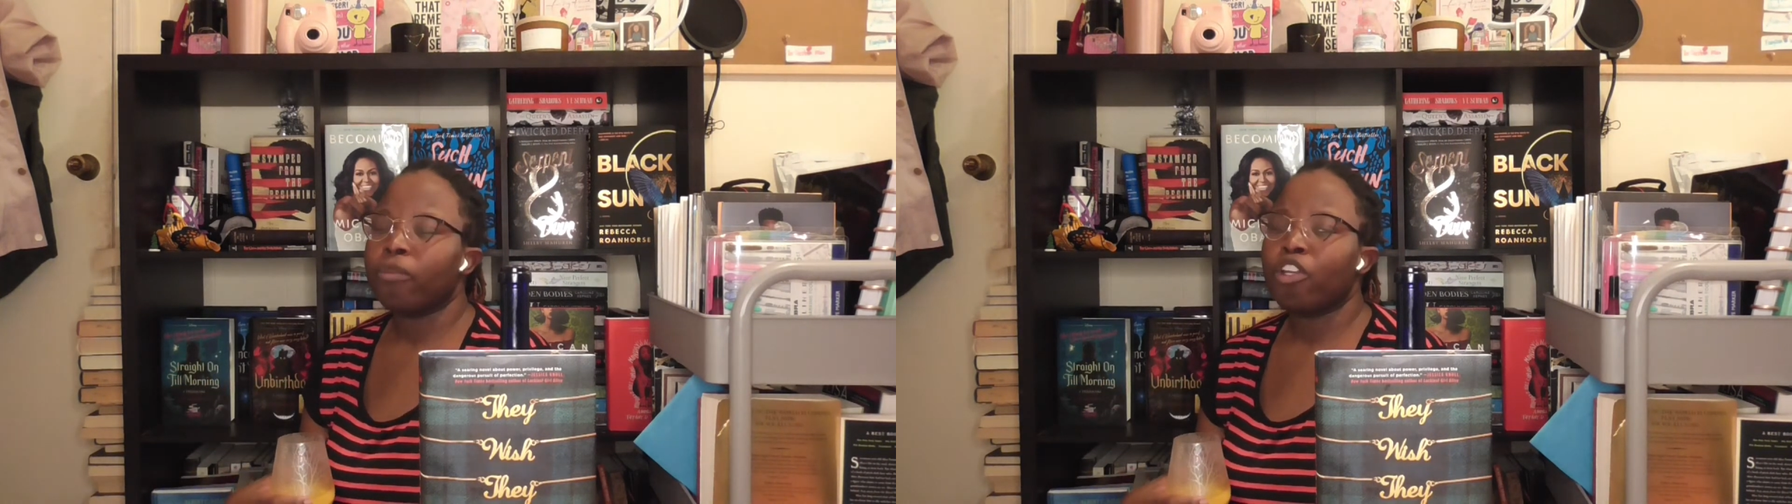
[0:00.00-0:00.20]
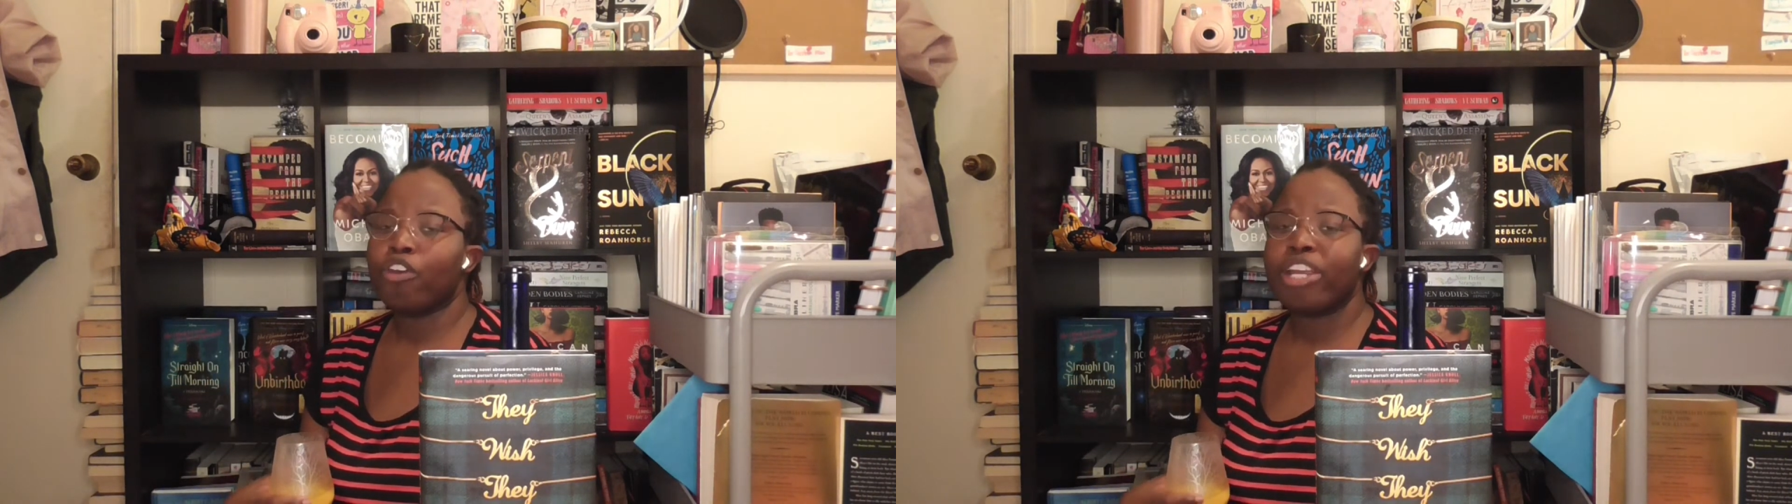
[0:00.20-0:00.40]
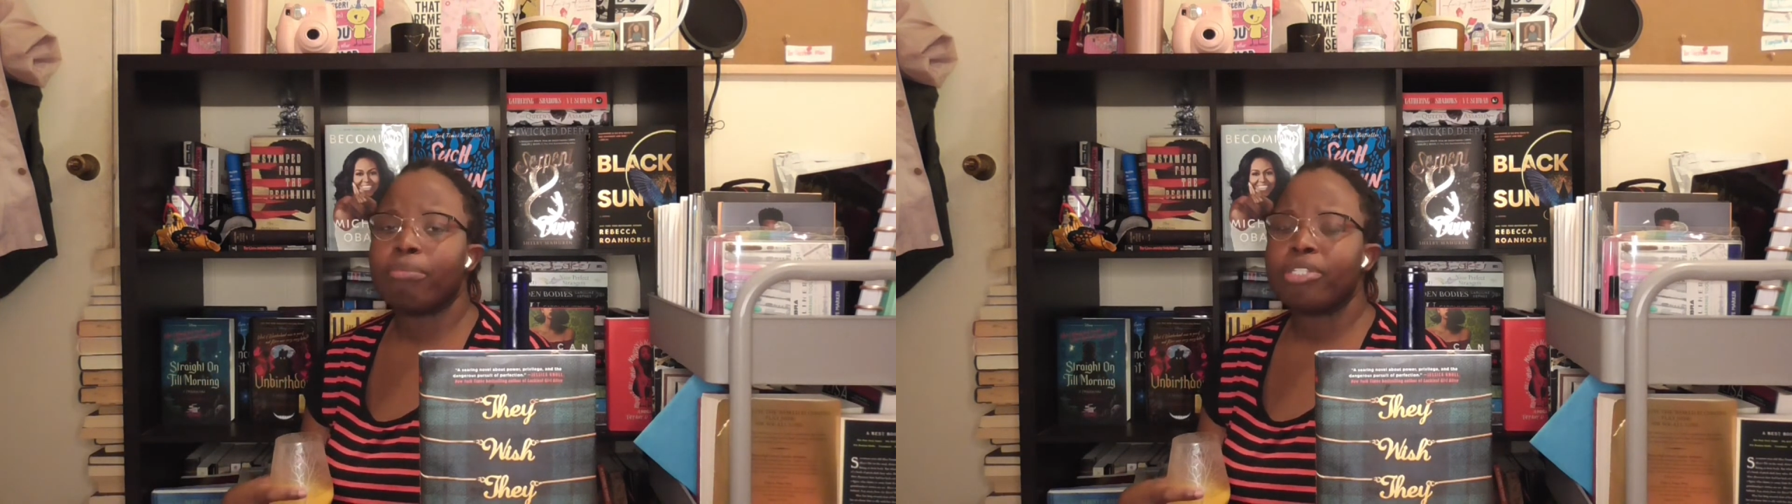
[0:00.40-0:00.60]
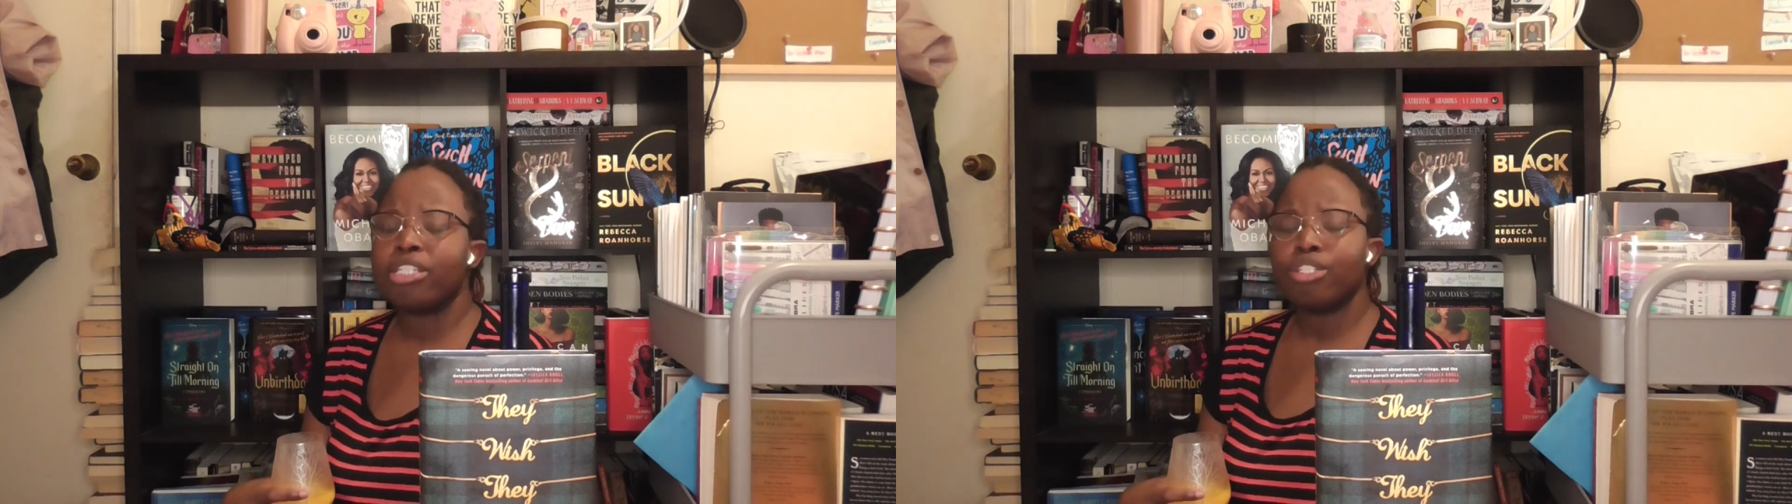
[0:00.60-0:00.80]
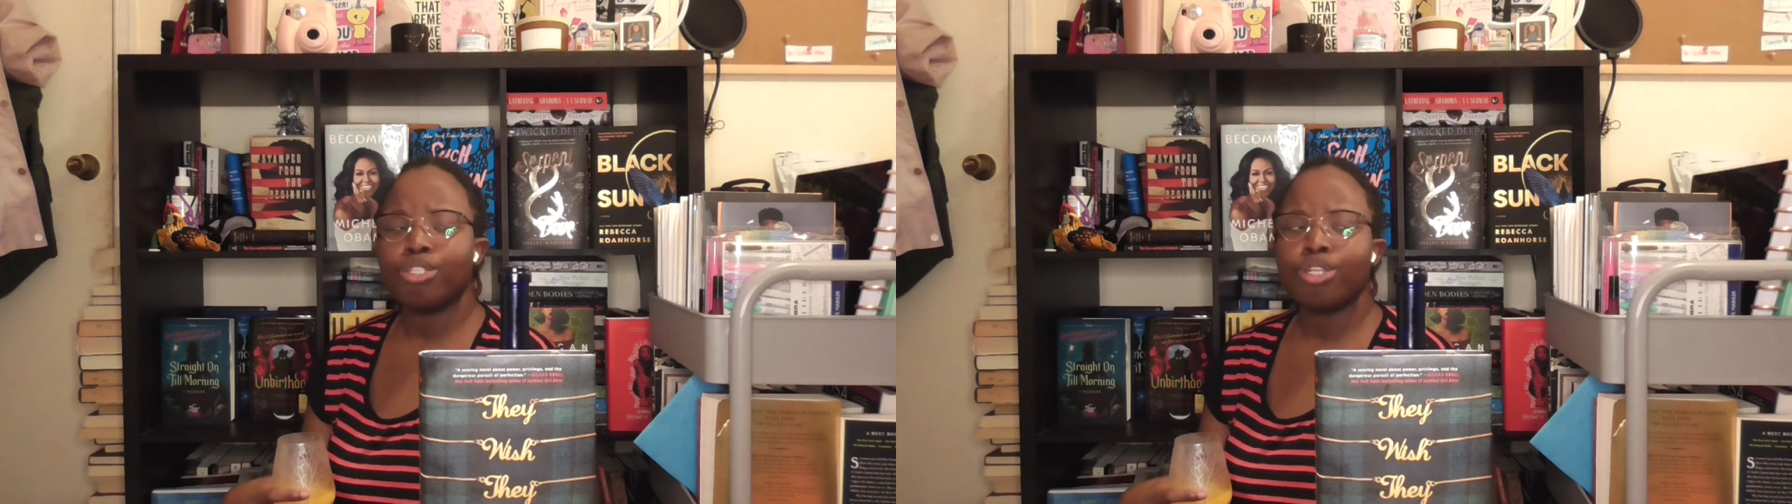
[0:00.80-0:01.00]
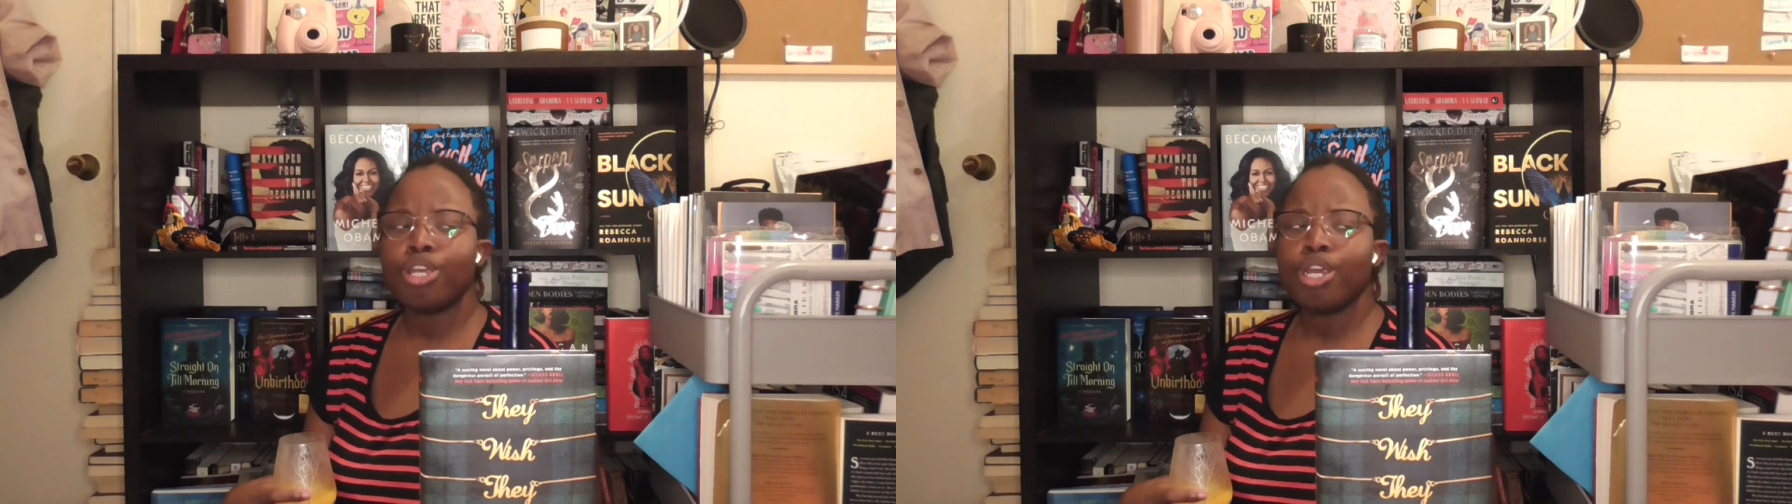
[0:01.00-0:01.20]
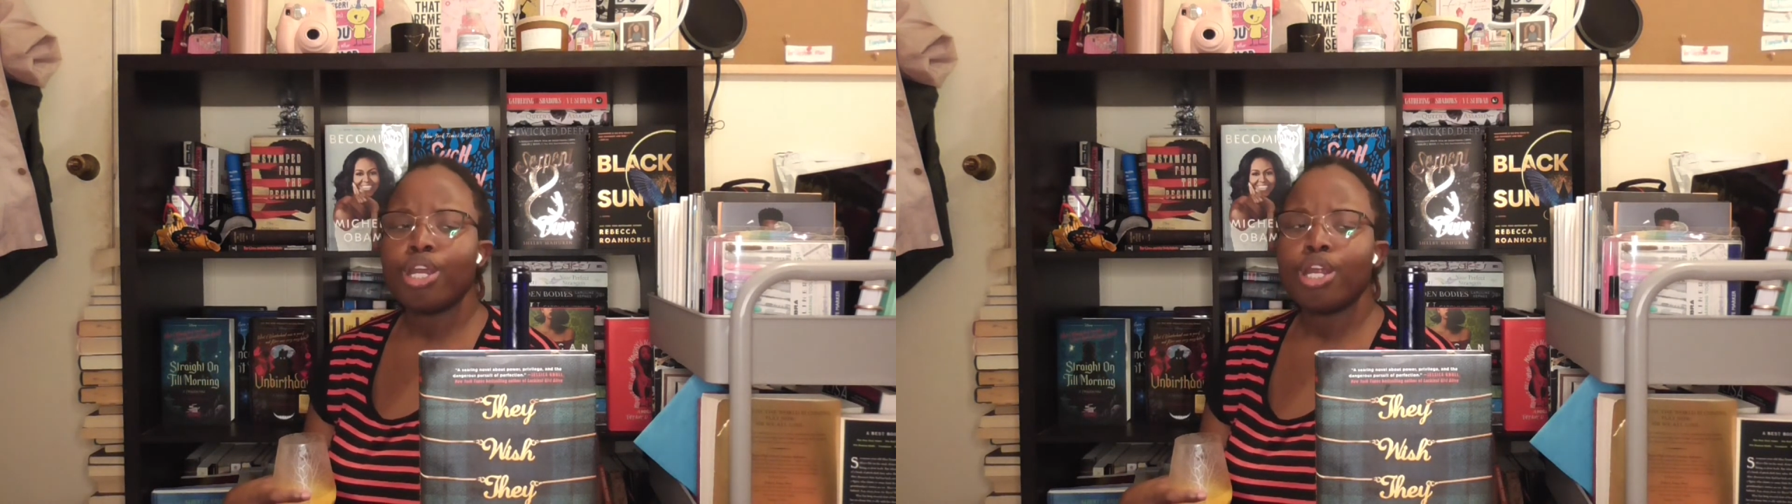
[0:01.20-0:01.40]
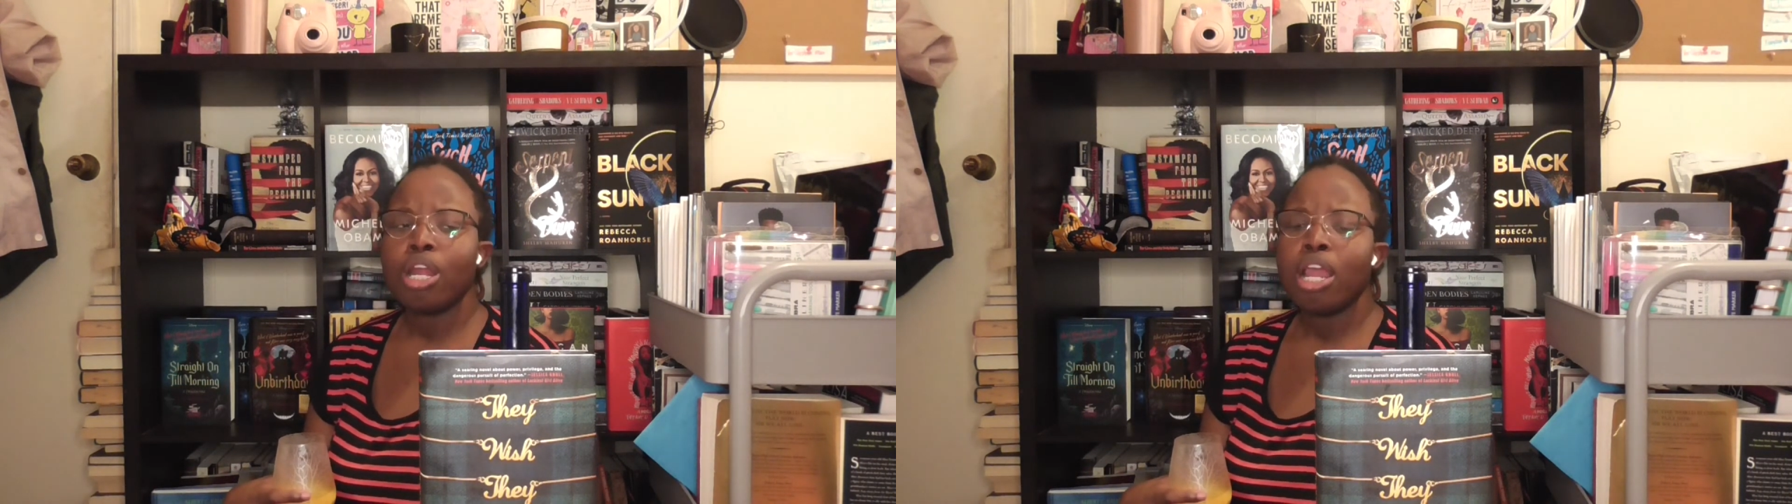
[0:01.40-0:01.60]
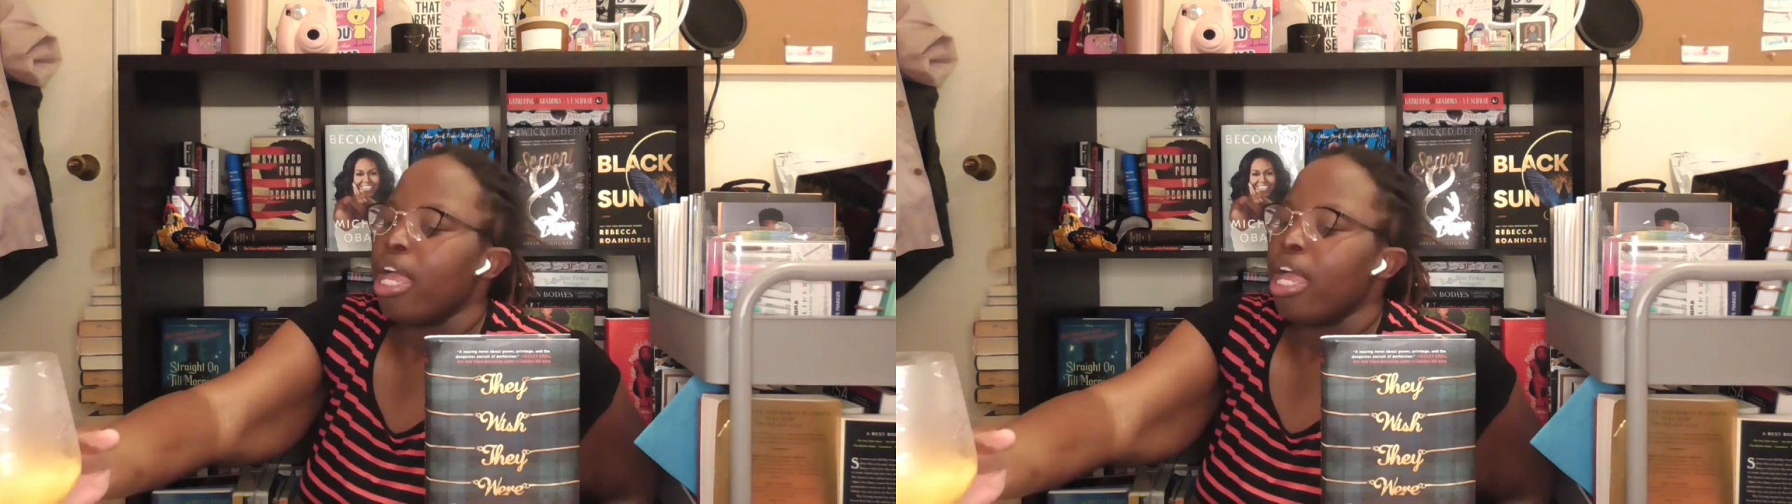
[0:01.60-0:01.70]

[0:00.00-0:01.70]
Graham's sister,